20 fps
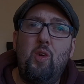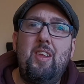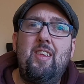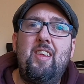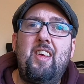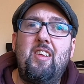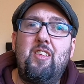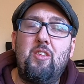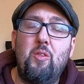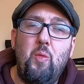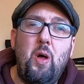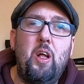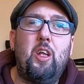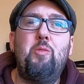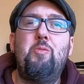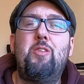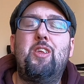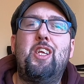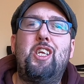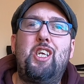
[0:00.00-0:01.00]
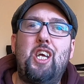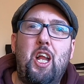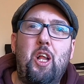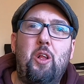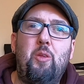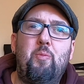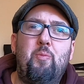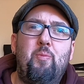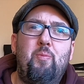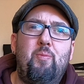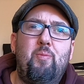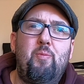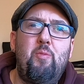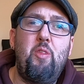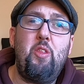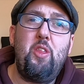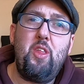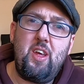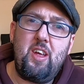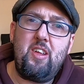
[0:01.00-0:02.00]
Greetings and welcome to the channel.
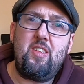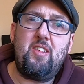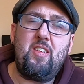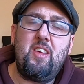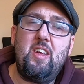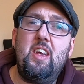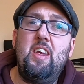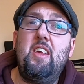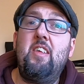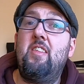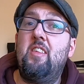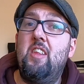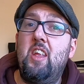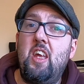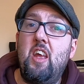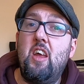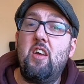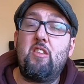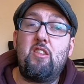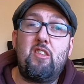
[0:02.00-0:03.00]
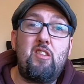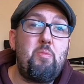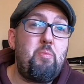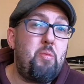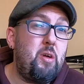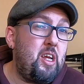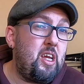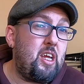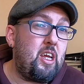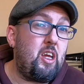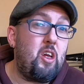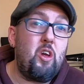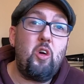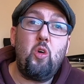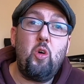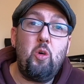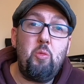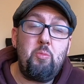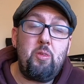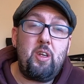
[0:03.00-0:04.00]
This is the
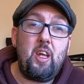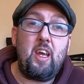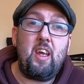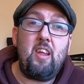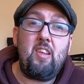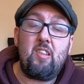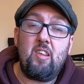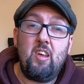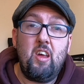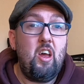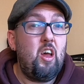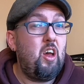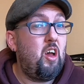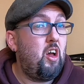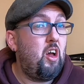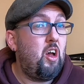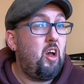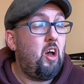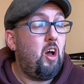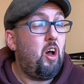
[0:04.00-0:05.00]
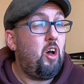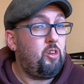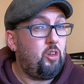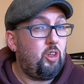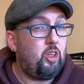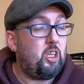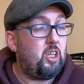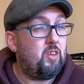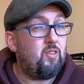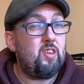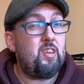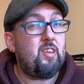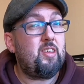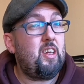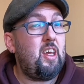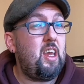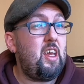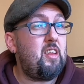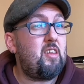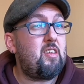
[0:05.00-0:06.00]
spring update on Chivers
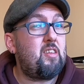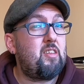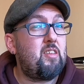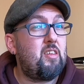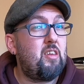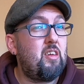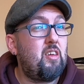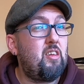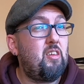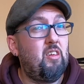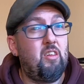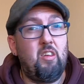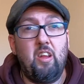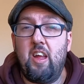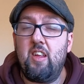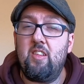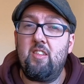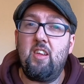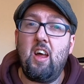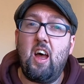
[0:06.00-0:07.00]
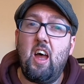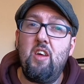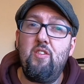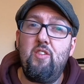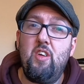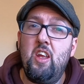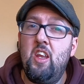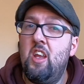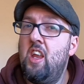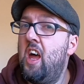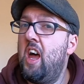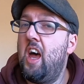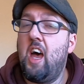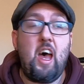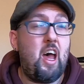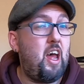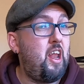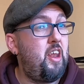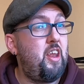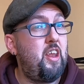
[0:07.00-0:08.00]
kits. So let's dive in
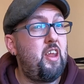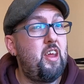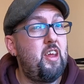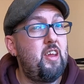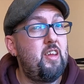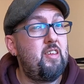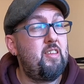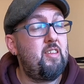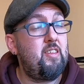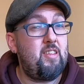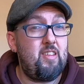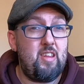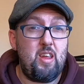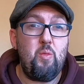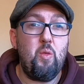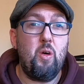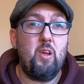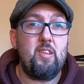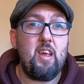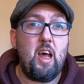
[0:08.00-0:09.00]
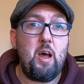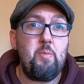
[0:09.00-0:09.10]
and see what's